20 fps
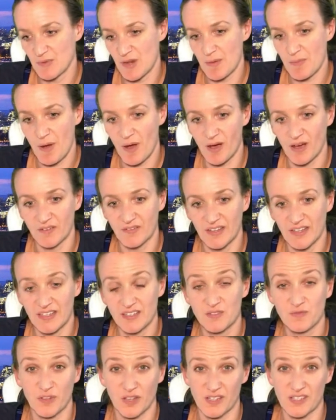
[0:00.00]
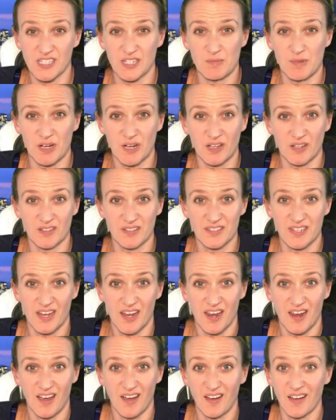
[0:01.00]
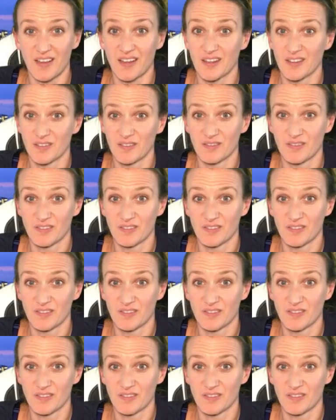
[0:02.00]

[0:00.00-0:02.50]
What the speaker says: be a part of it is firstly because I